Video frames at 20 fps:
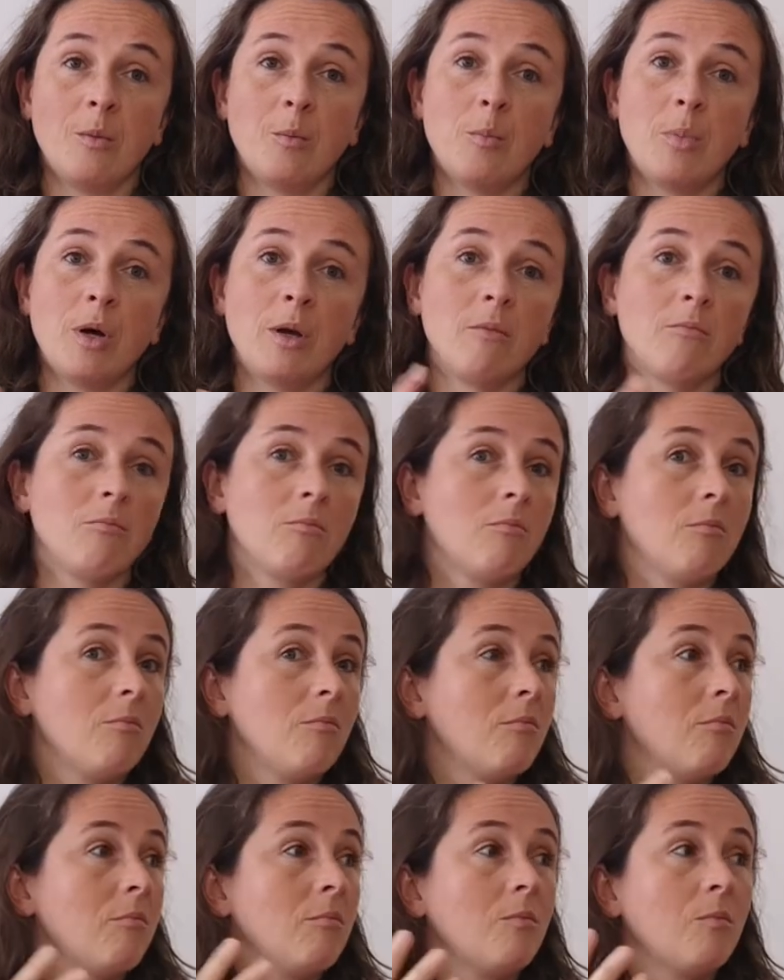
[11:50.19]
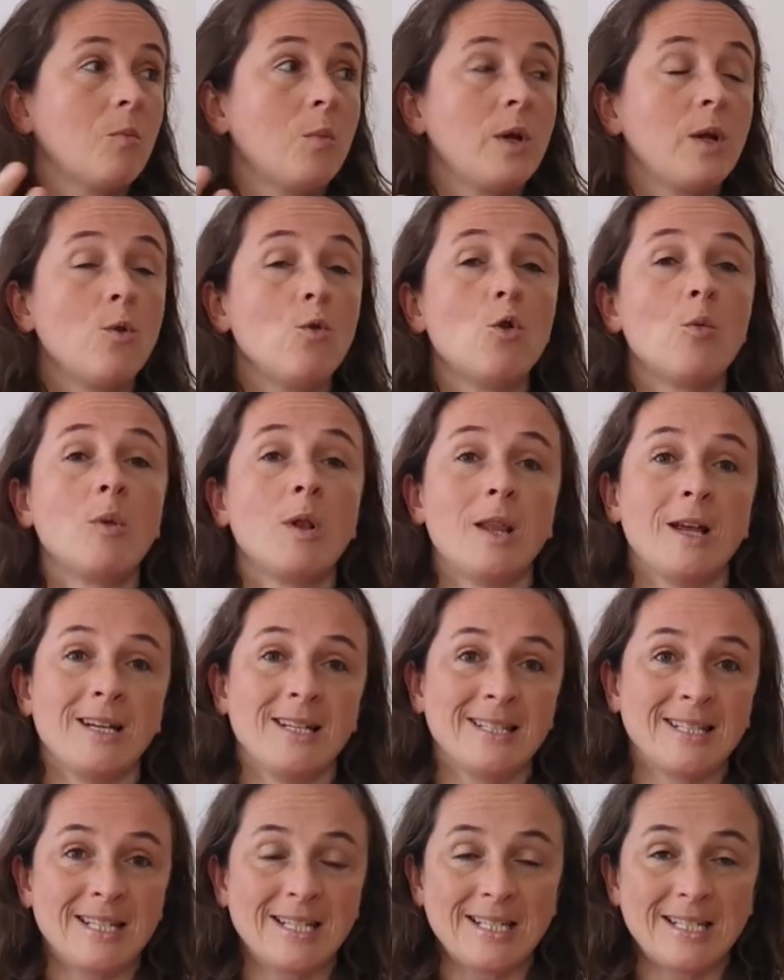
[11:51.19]
but we
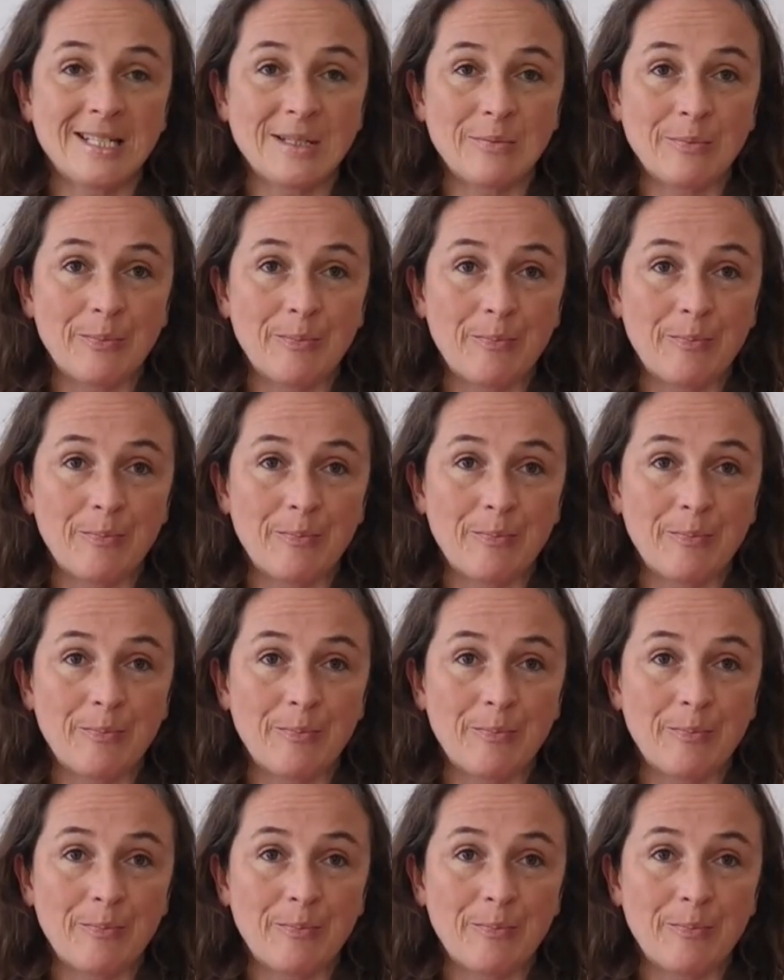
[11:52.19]
normalize it.